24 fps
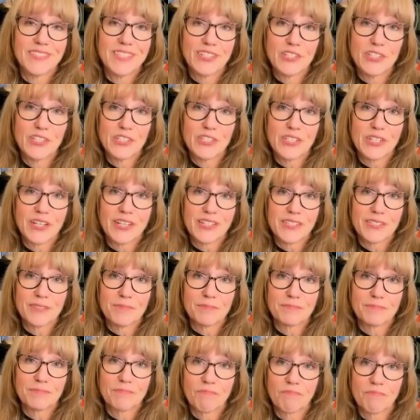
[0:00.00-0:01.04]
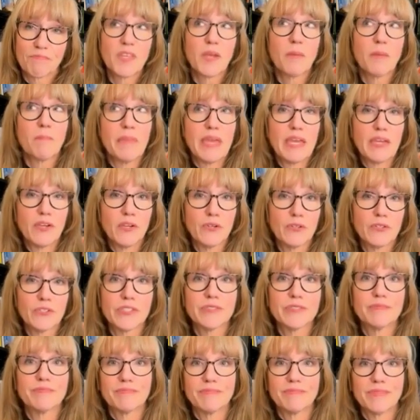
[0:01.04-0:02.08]
They're just awesome.
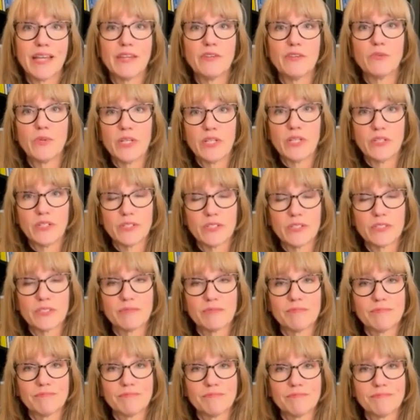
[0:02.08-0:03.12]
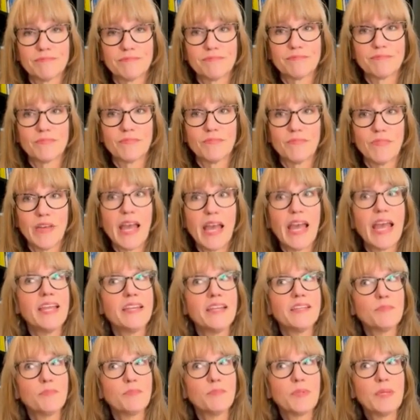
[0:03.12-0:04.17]
Makers and readers.
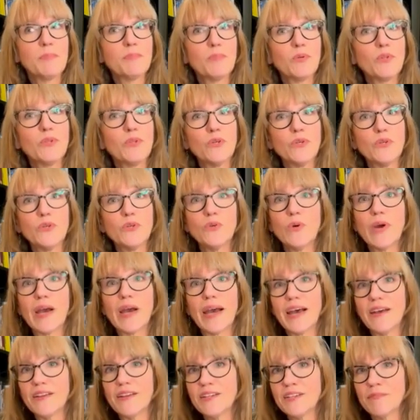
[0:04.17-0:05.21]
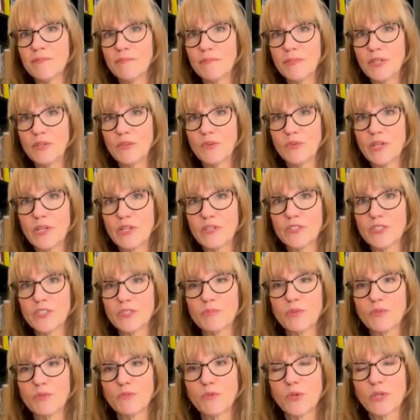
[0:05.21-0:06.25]
And people who hadn't been
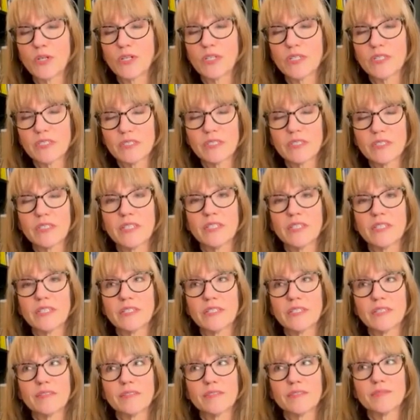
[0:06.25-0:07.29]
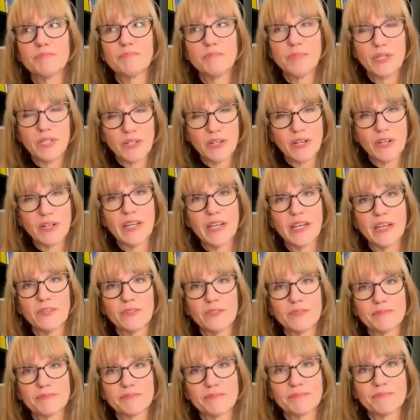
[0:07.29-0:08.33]
readers before, but are
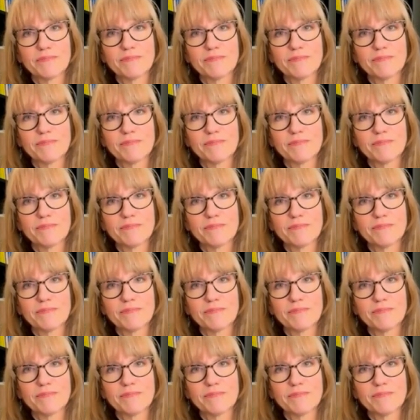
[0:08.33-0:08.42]
now.